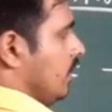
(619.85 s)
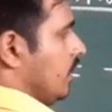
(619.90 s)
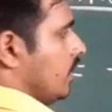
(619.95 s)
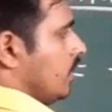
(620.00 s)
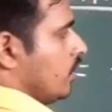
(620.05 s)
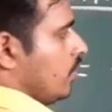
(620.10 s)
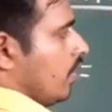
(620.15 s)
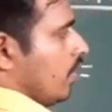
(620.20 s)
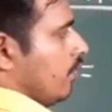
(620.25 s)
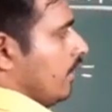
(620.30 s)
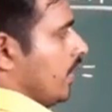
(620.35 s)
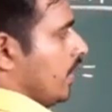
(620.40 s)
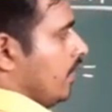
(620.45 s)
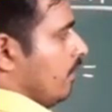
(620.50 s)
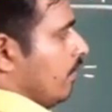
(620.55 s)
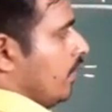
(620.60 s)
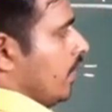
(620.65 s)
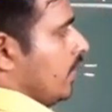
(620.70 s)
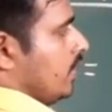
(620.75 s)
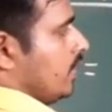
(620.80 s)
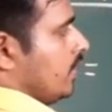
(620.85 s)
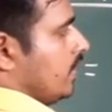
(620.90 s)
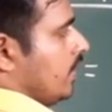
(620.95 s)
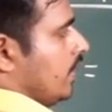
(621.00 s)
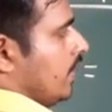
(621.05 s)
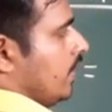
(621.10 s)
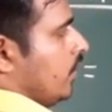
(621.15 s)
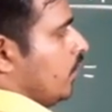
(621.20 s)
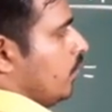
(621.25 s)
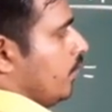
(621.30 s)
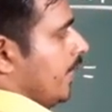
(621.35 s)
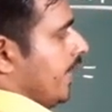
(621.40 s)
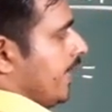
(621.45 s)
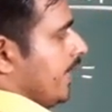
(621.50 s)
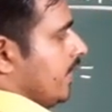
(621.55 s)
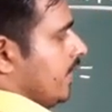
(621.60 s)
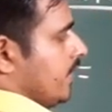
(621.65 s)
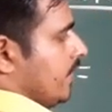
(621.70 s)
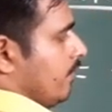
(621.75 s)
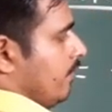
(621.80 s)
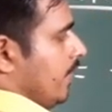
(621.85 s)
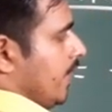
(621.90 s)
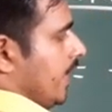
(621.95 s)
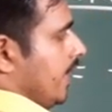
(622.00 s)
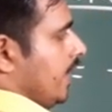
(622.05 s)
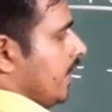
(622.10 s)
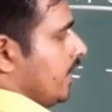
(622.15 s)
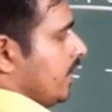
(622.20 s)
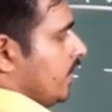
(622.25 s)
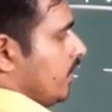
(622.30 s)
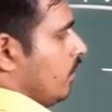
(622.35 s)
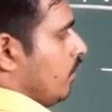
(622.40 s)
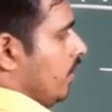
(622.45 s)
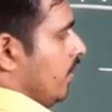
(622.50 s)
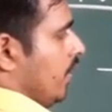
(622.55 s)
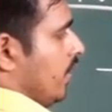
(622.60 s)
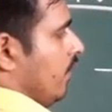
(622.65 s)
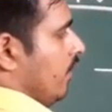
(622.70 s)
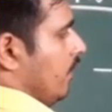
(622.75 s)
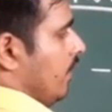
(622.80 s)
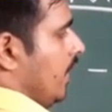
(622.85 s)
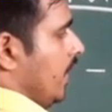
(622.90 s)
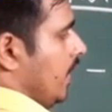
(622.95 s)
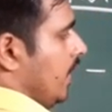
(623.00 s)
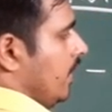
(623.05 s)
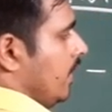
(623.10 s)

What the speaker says: Solve it. Plus into minus, minus 25,